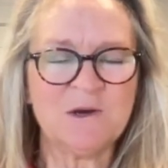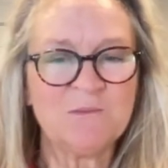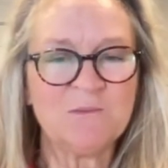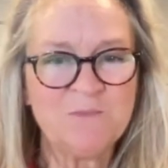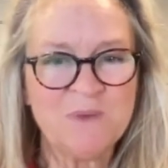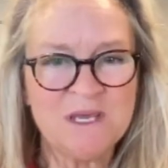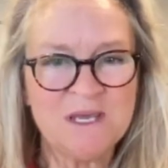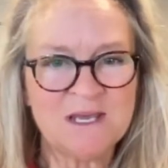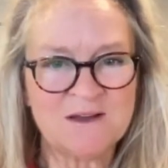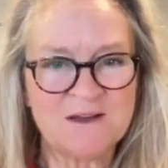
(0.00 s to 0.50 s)

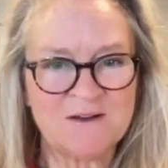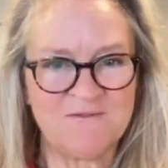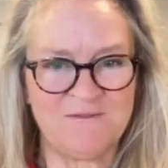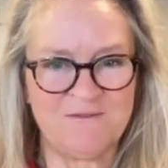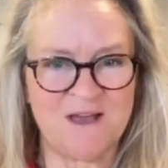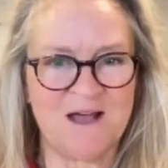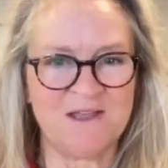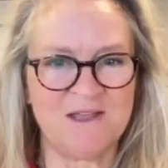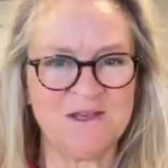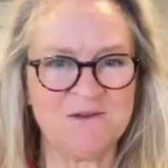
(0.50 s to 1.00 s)
be of
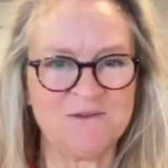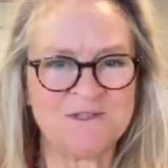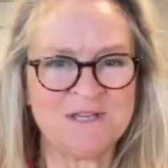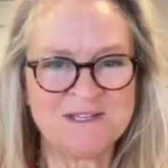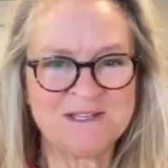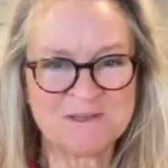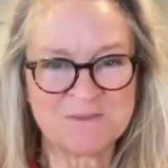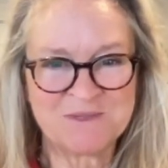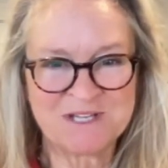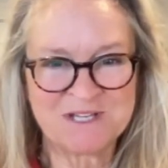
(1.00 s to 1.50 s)
value.
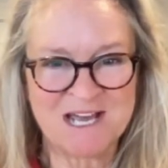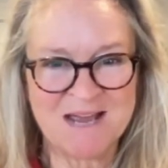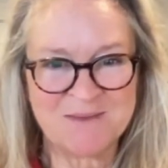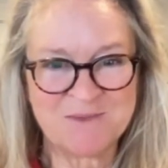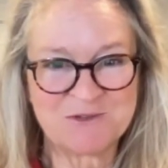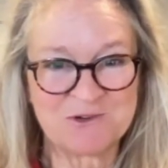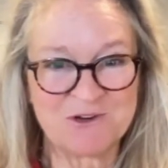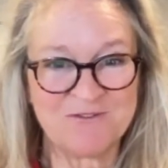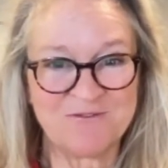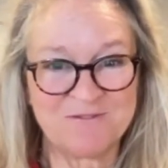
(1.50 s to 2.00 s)
Take some time
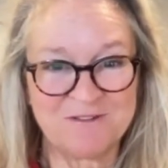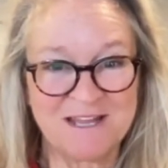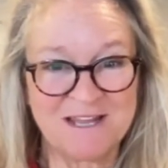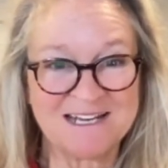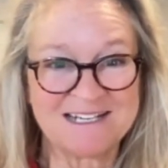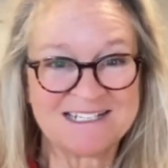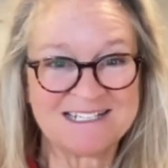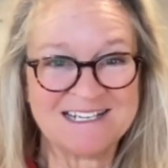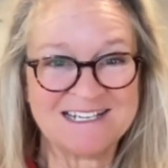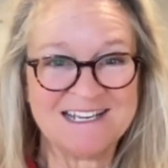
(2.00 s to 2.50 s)
to
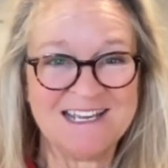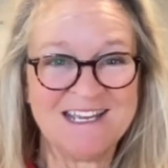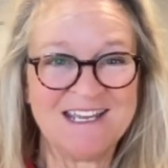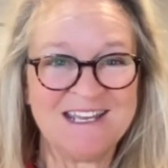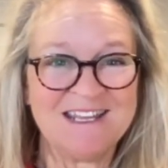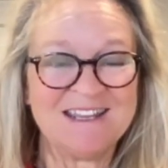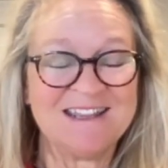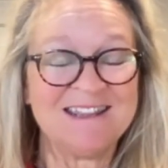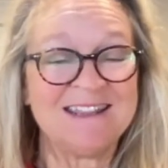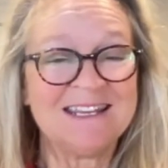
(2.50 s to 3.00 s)
reflect
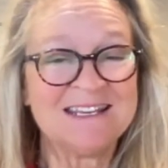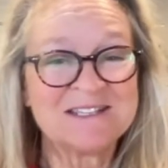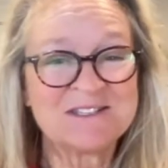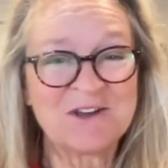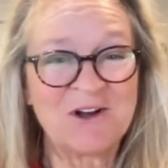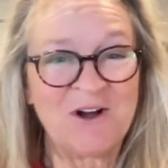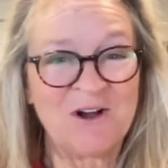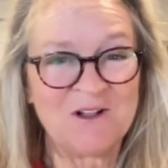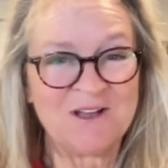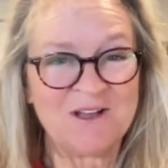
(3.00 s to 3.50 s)
this
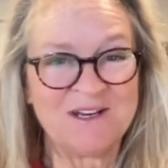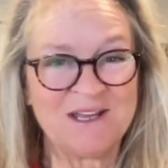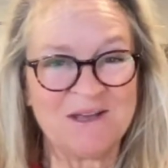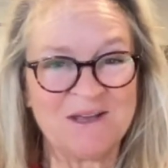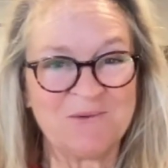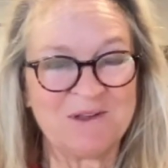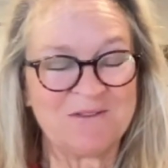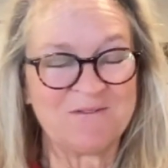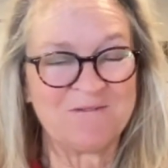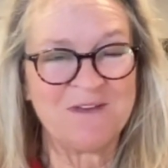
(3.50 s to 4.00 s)
holiday
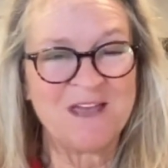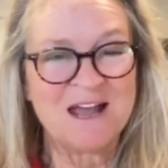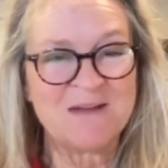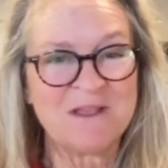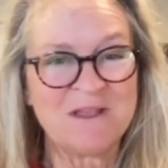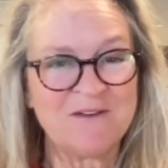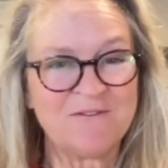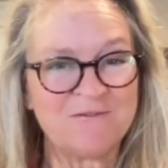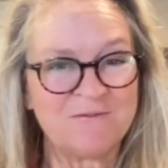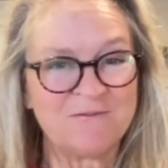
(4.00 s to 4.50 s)
with
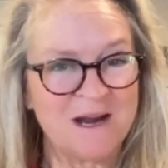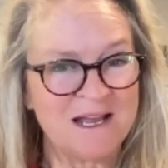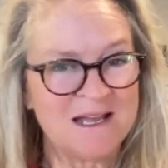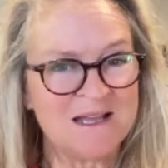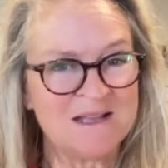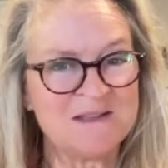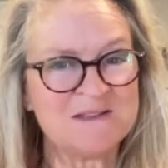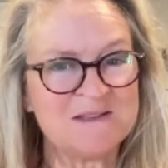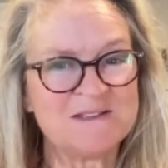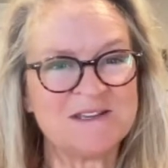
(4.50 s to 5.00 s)
family,
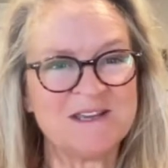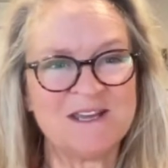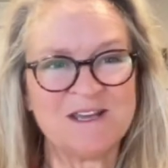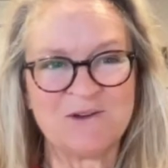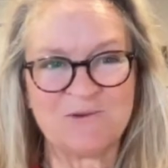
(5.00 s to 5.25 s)
friends,